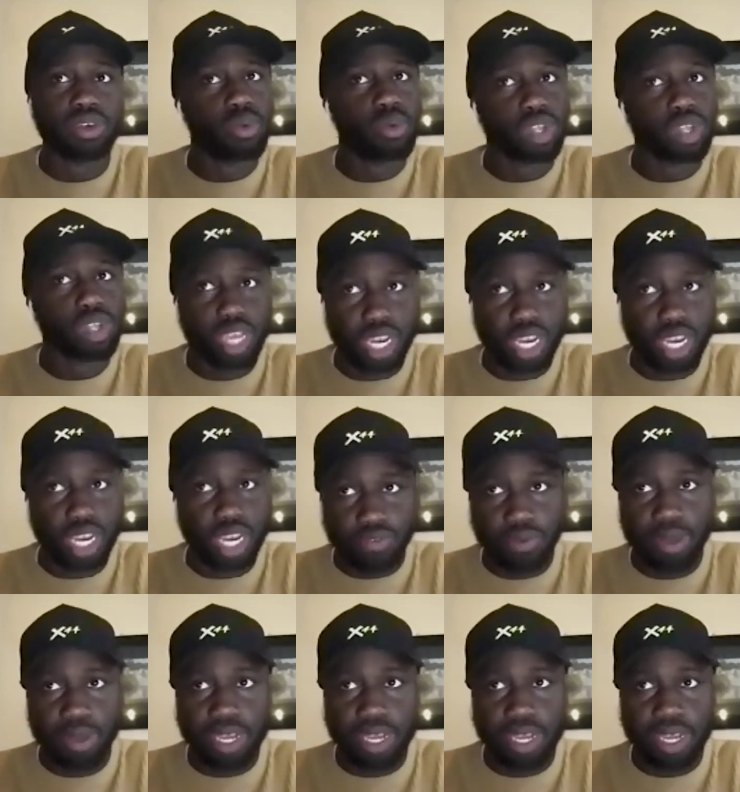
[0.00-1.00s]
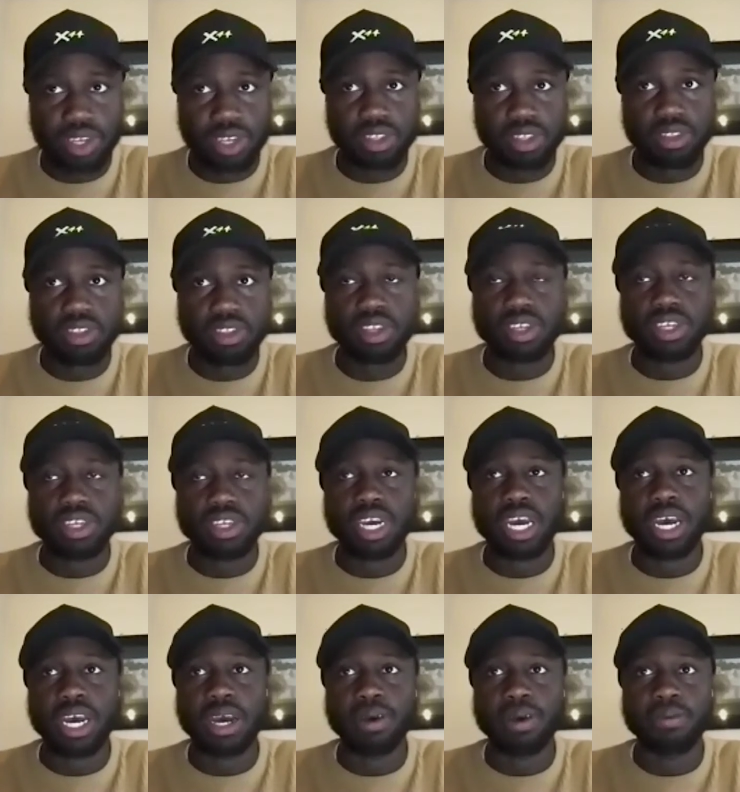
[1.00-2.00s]
once you get the information,
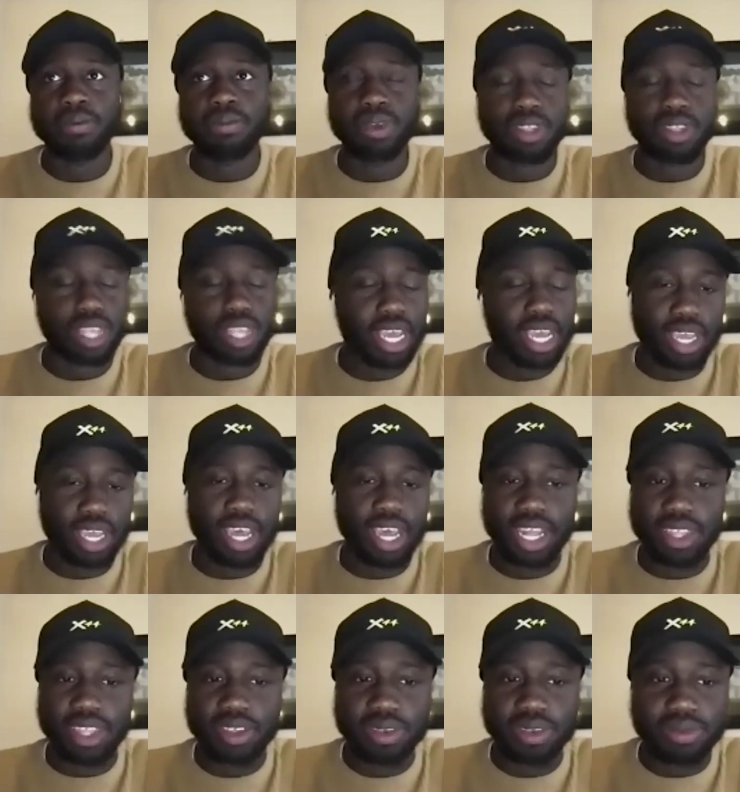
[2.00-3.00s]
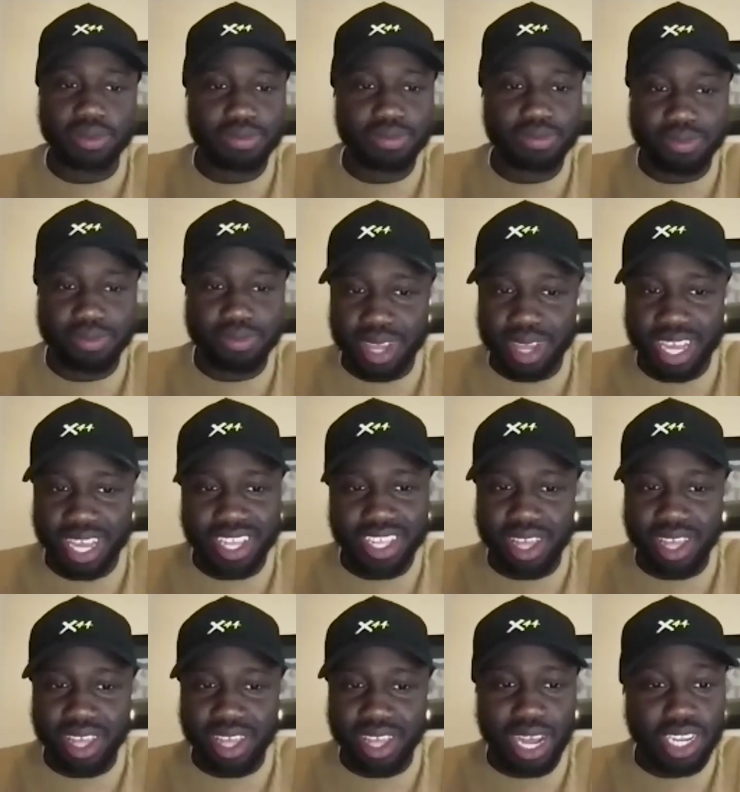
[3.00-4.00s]
um, you take it and you make
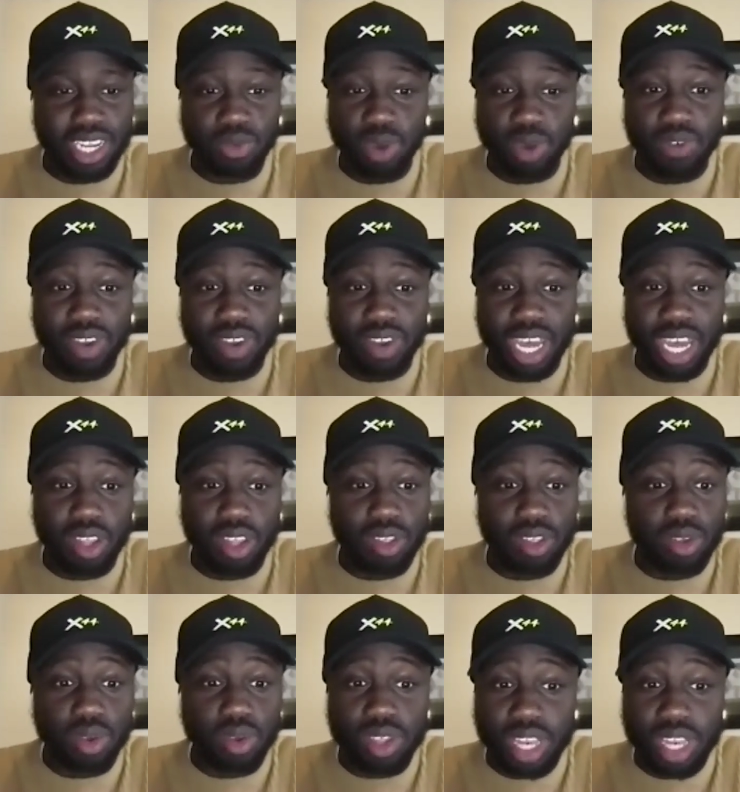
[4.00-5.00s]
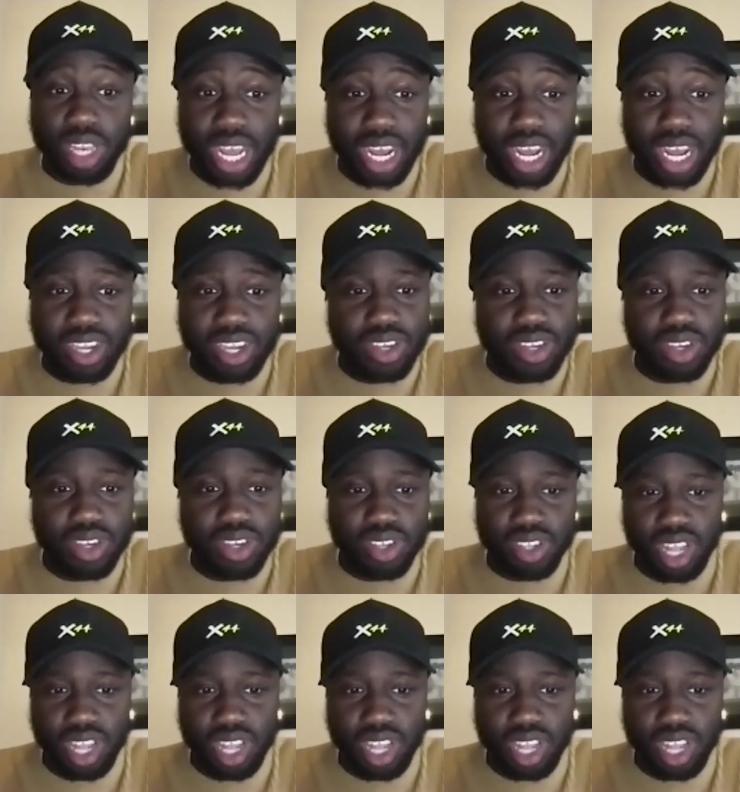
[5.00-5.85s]
some action. Whether that's a newsletter, you just